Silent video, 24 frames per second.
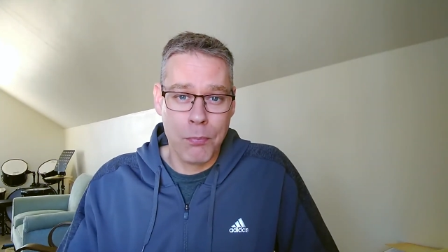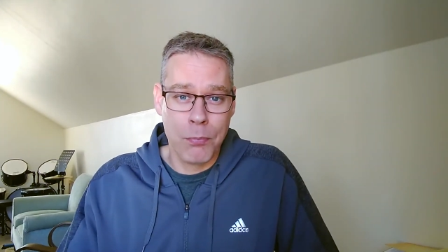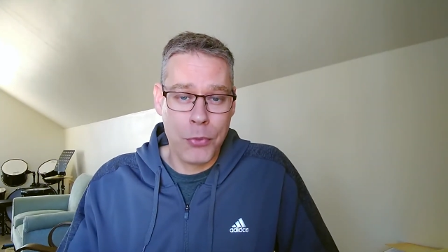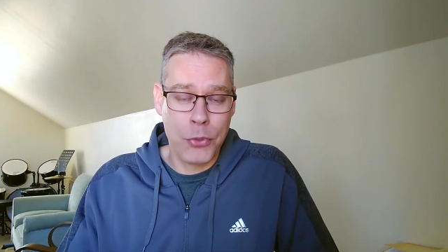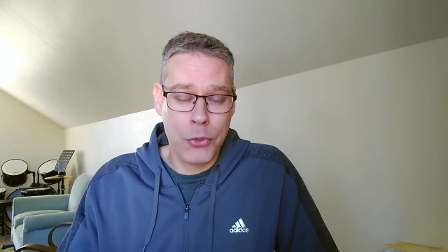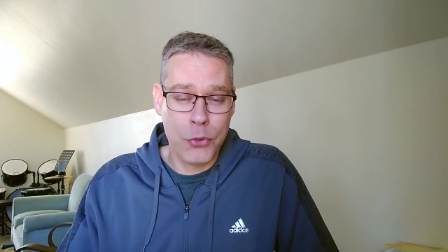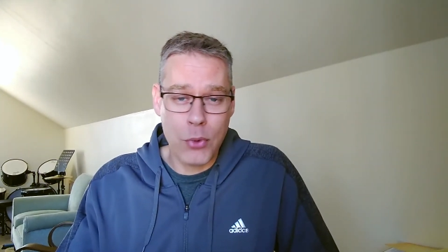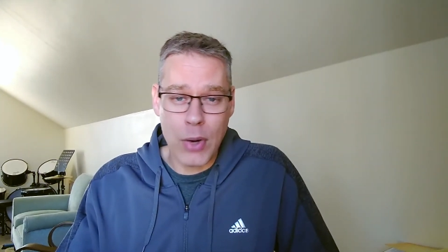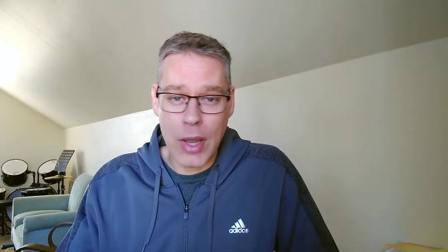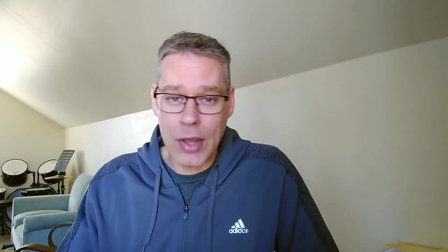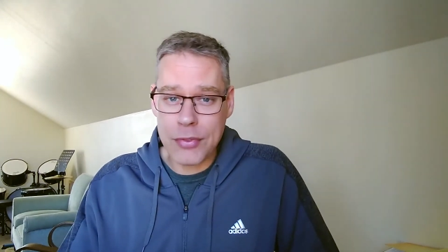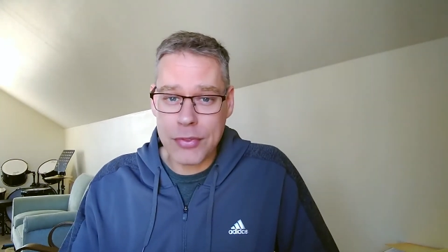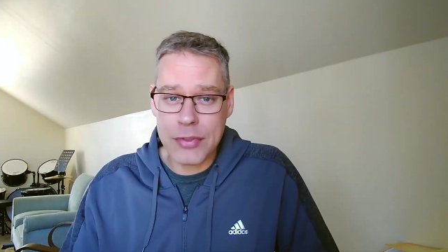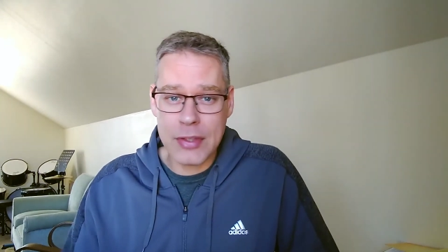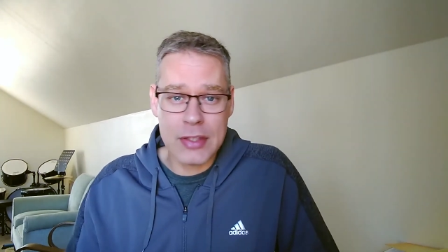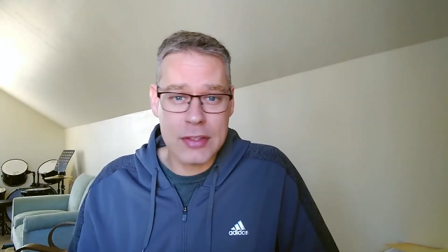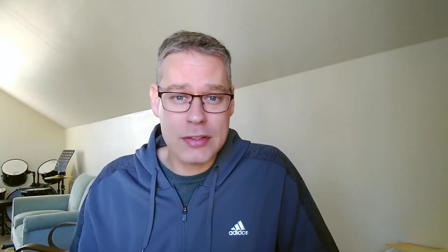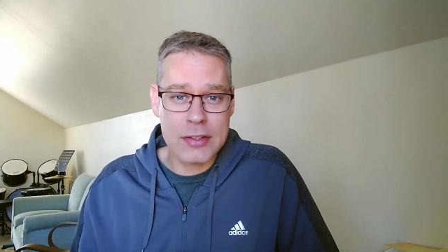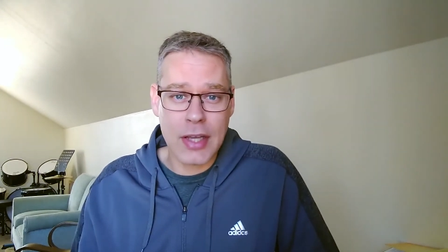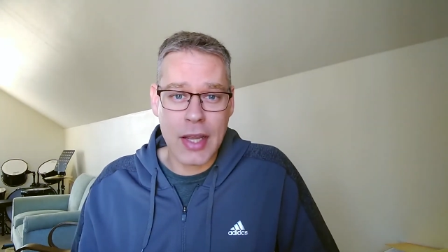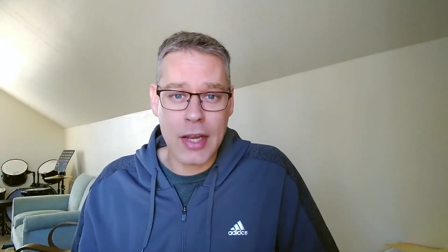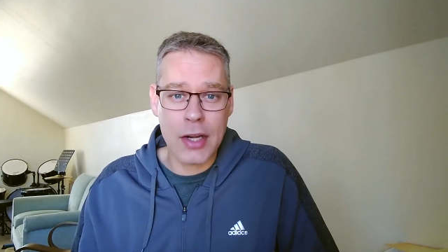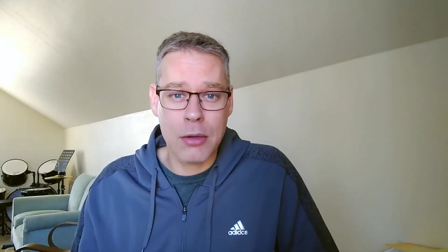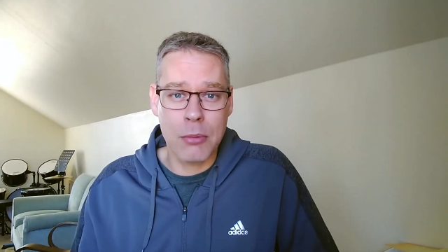throughout the
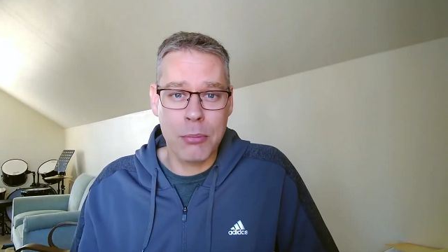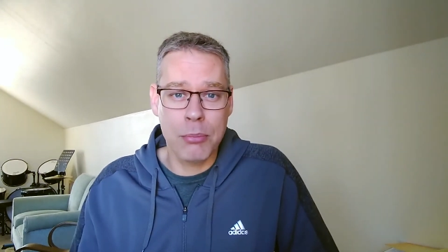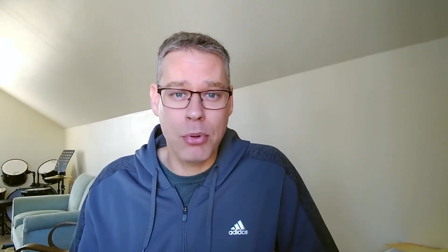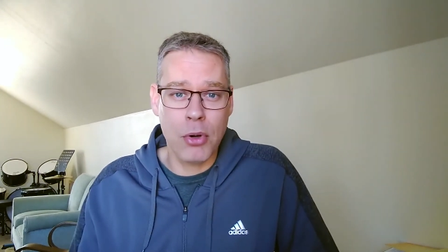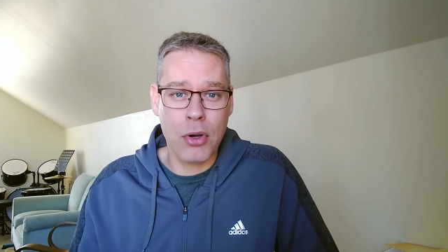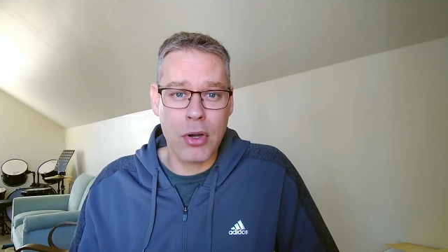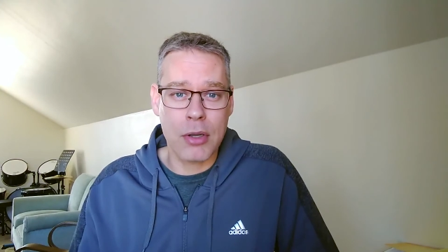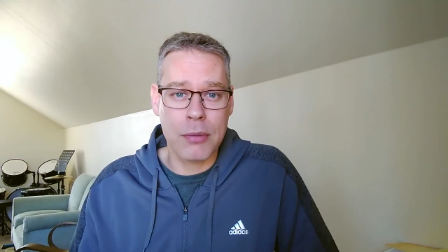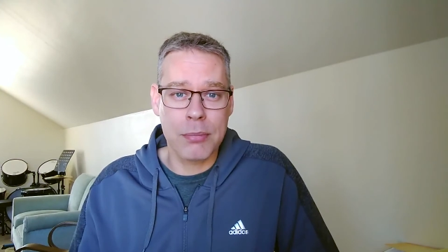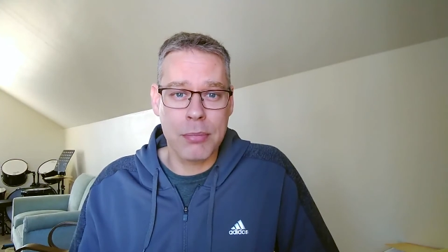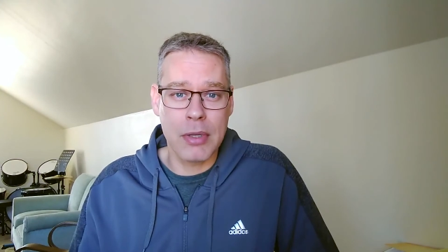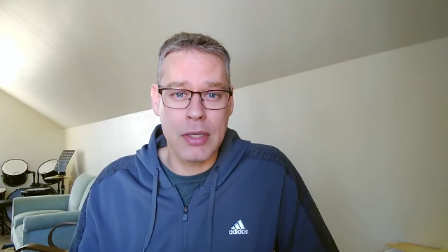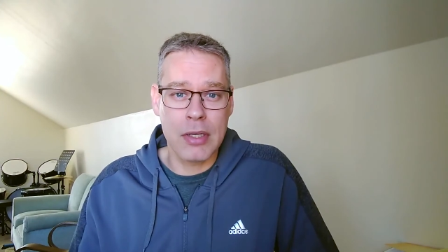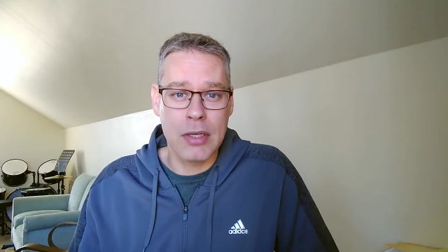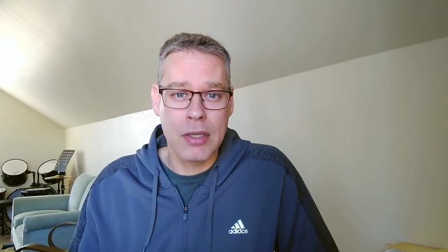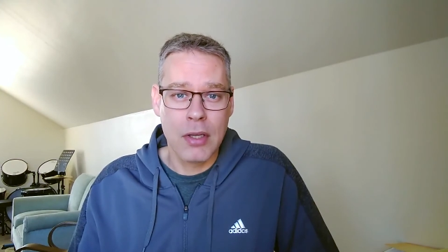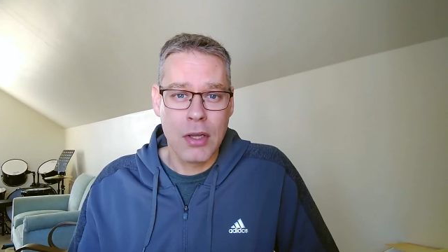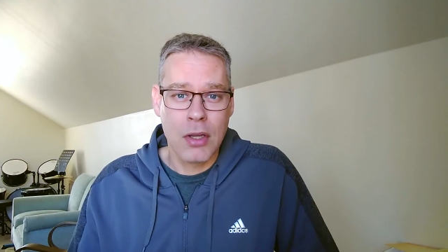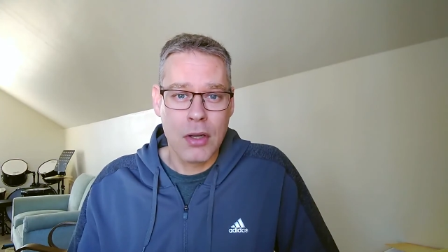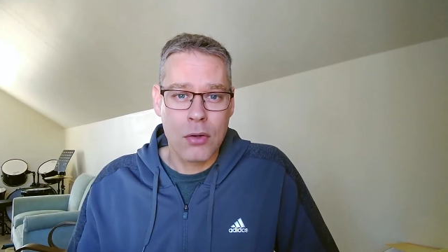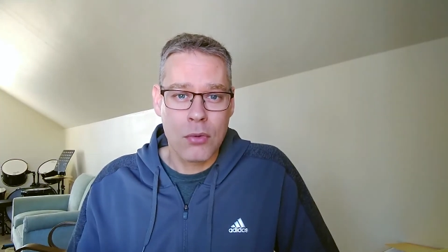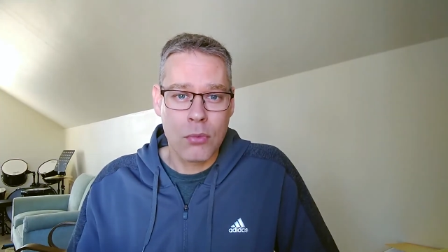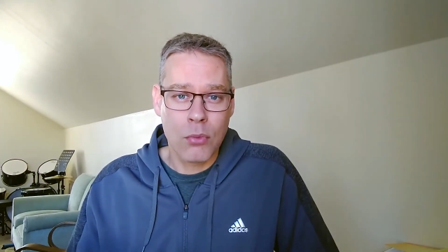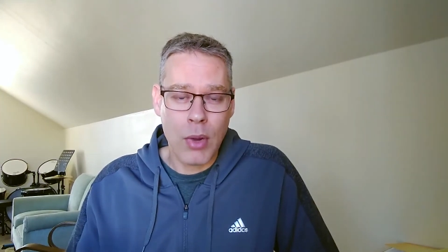entire book, but
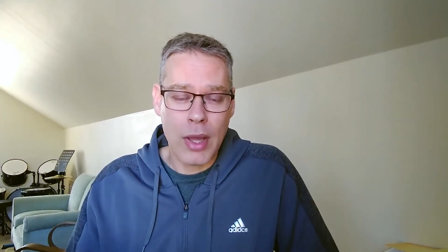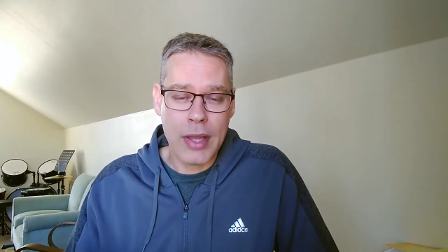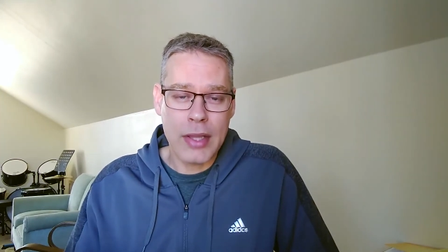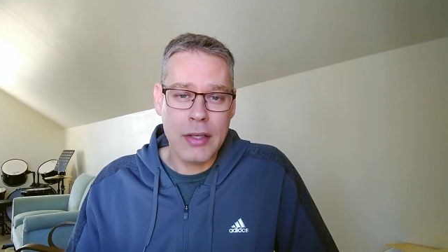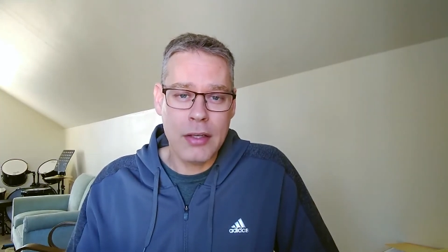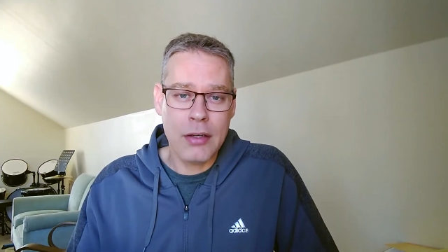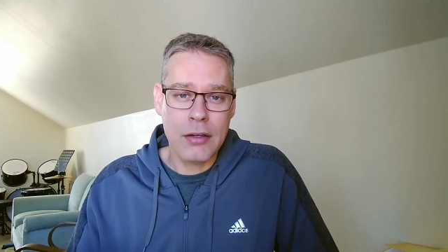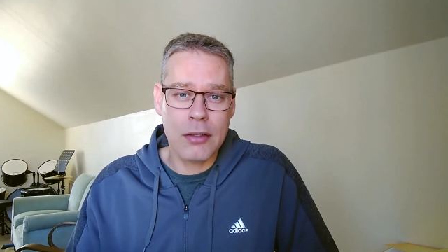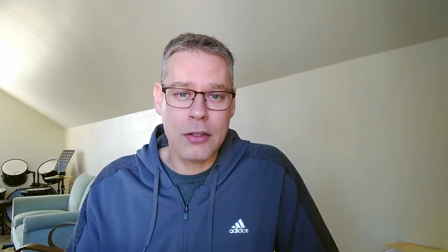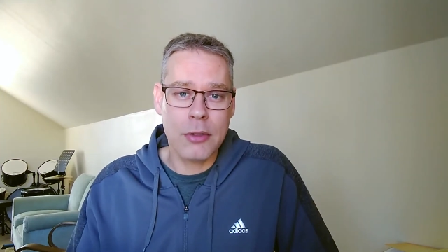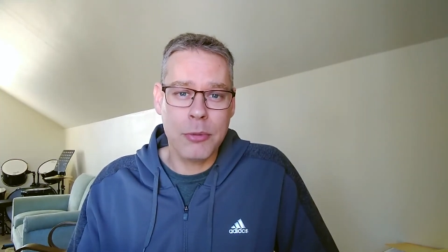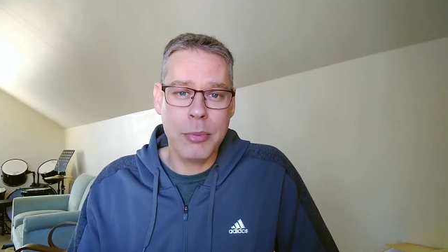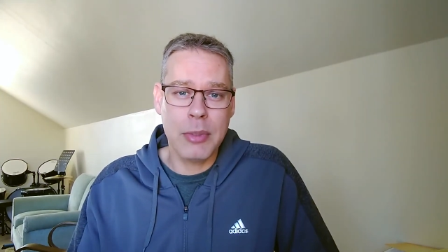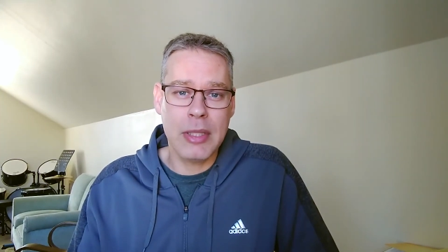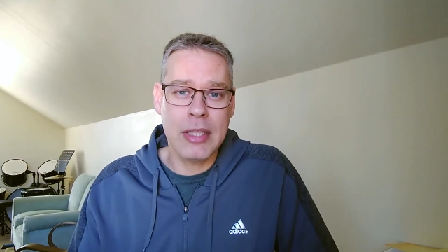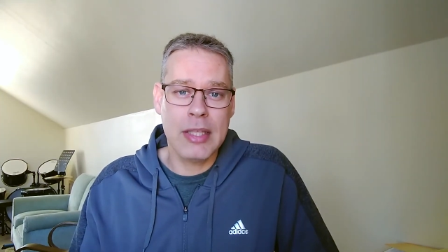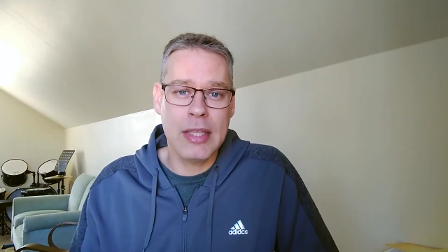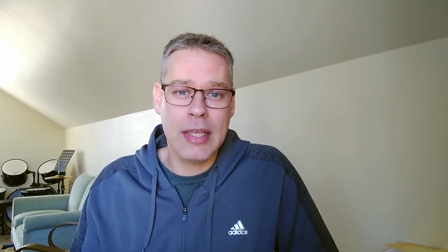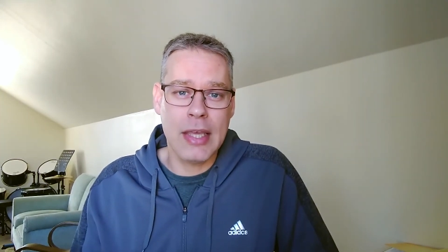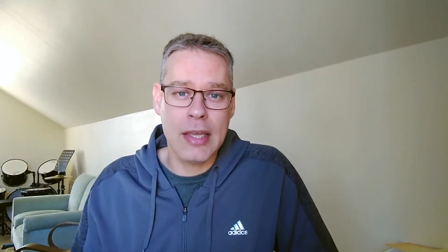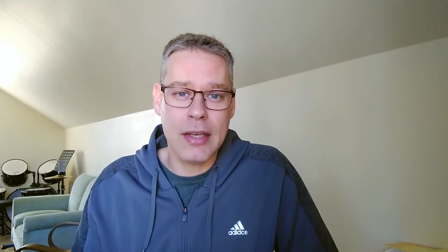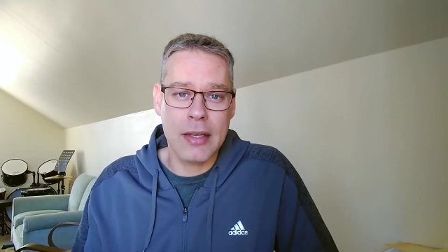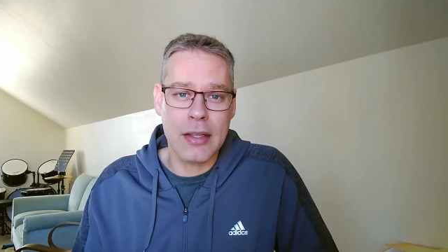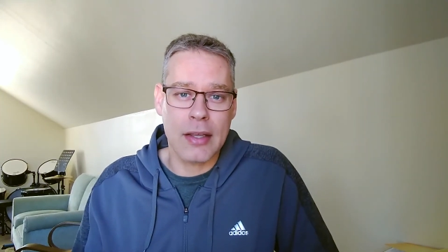right here at the
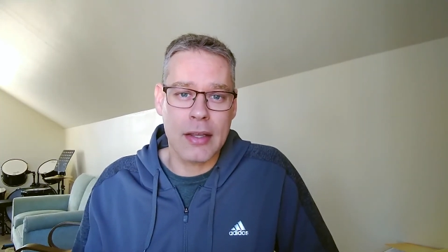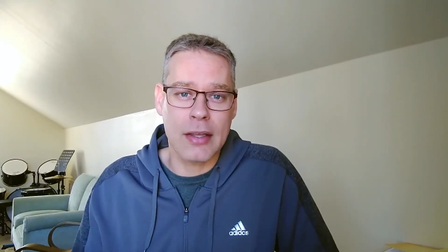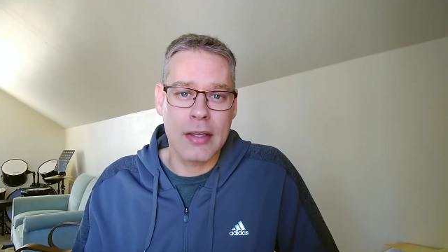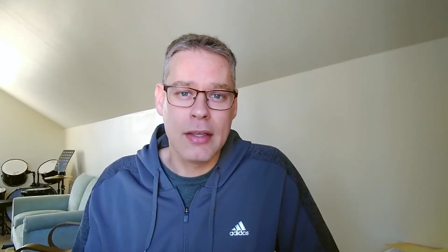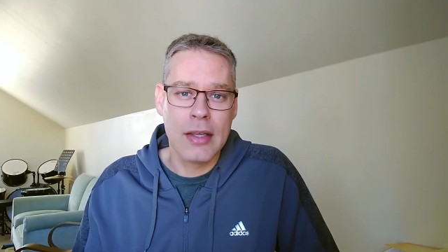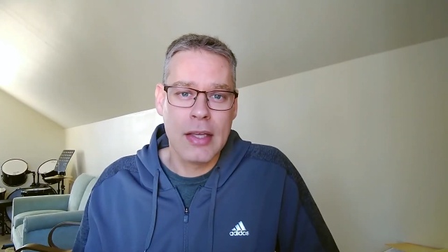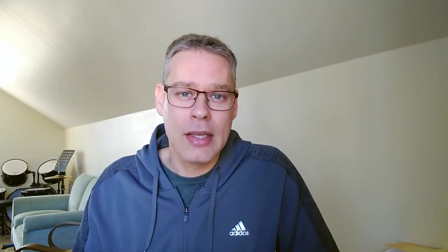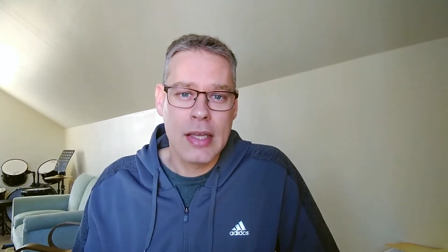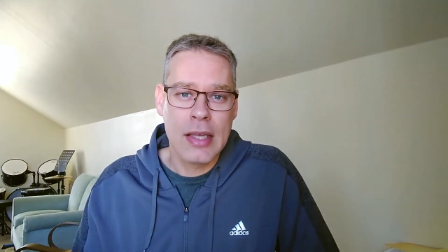beginning,